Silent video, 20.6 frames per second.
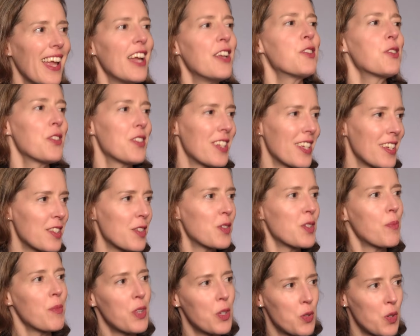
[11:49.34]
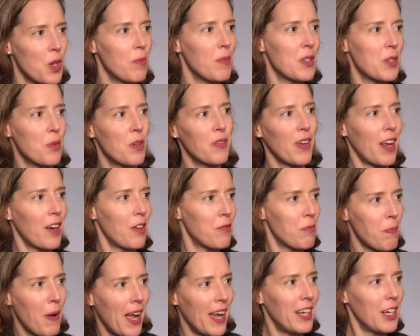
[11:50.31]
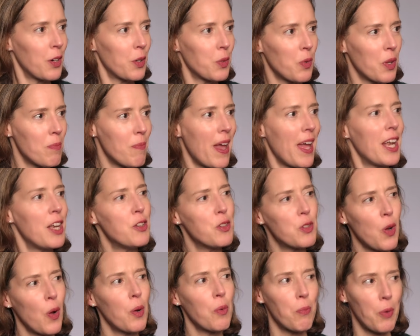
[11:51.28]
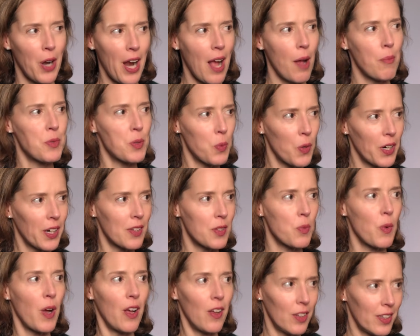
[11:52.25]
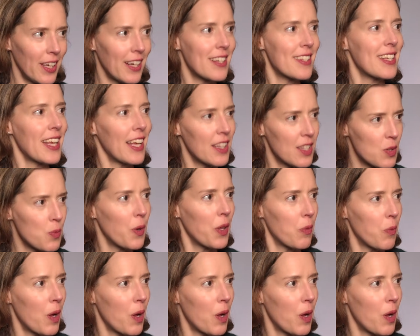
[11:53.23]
Interesting. So some of the treatments we've kind of pioneered with men don't perhaps work as well, like stents with